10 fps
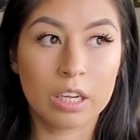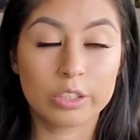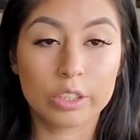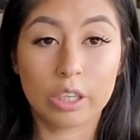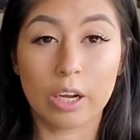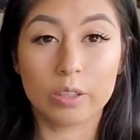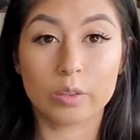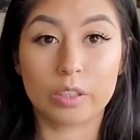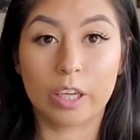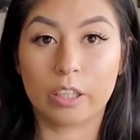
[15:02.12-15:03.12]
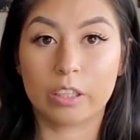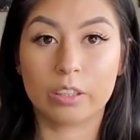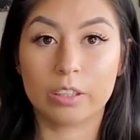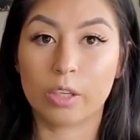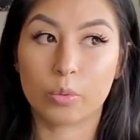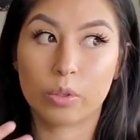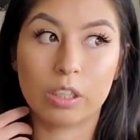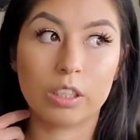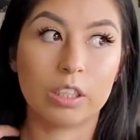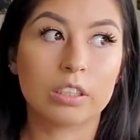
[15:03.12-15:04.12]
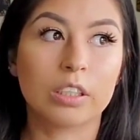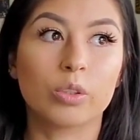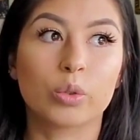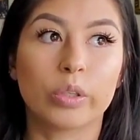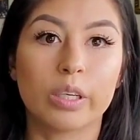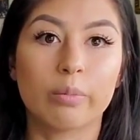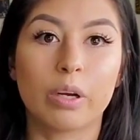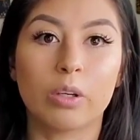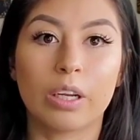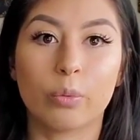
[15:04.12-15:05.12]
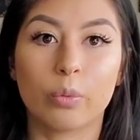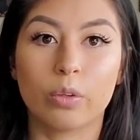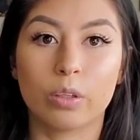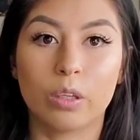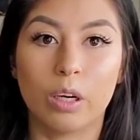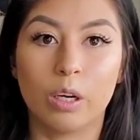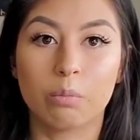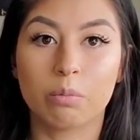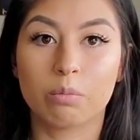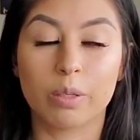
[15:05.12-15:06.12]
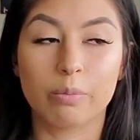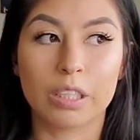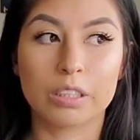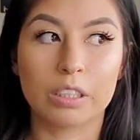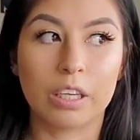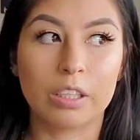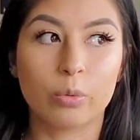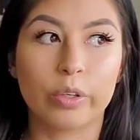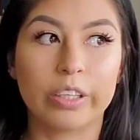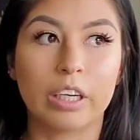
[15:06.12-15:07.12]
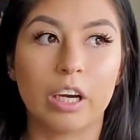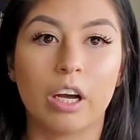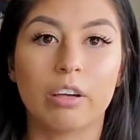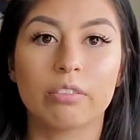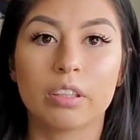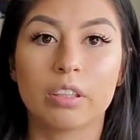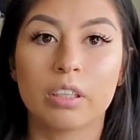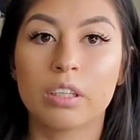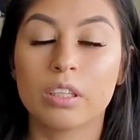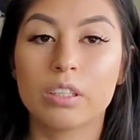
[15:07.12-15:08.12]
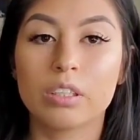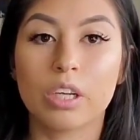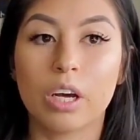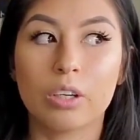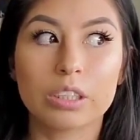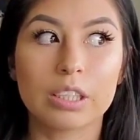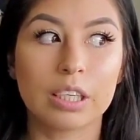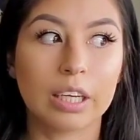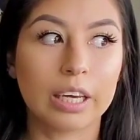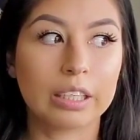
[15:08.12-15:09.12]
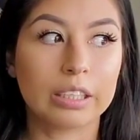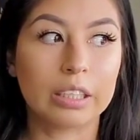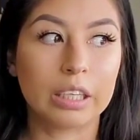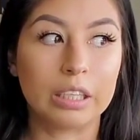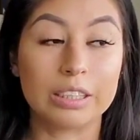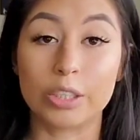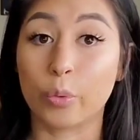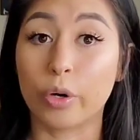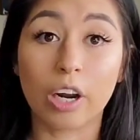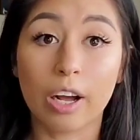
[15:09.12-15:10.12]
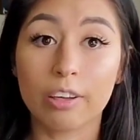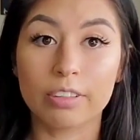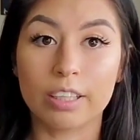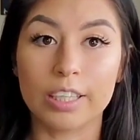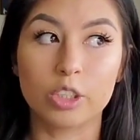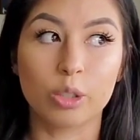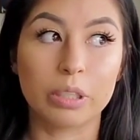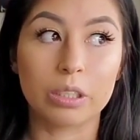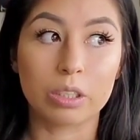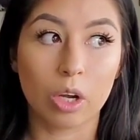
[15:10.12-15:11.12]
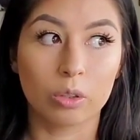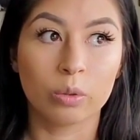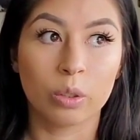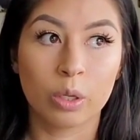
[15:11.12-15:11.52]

So I was like, that's one of the things I was worried about, like the medicine like wearing off. So I was all like, does it wear off? And they told me no,